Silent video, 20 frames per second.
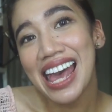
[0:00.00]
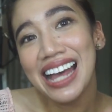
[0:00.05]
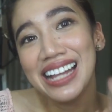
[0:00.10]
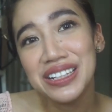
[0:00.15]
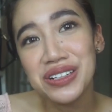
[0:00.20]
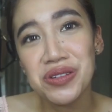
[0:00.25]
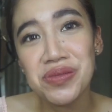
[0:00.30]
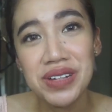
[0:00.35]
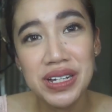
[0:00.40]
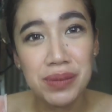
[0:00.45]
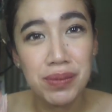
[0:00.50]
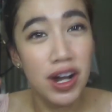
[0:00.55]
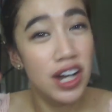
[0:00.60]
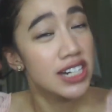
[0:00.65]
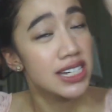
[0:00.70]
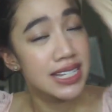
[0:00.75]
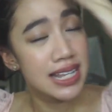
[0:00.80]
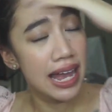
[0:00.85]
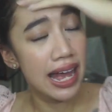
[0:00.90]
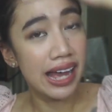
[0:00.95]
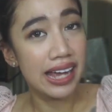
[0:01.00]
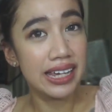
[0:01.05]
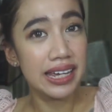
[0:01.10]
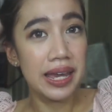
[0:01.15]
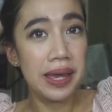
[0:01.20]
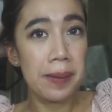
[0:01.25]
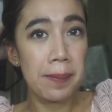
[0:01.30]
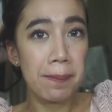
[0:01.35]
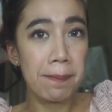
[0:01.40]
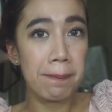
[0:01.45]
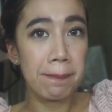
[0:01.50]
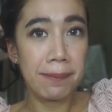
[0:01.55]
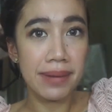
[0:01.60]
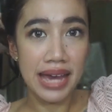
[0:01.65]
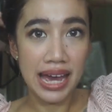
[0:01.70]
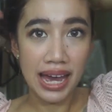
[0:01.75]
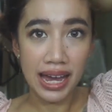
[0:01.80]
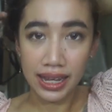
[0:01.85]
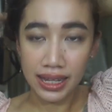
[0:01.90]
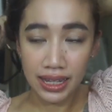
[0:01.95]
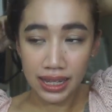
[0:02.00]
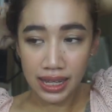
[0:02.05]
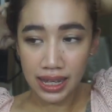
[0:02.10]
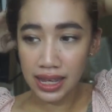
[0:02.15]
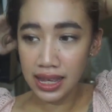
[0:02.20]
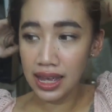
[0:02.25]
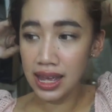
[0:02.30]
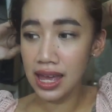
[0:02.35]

Hello mga Mars, I am back.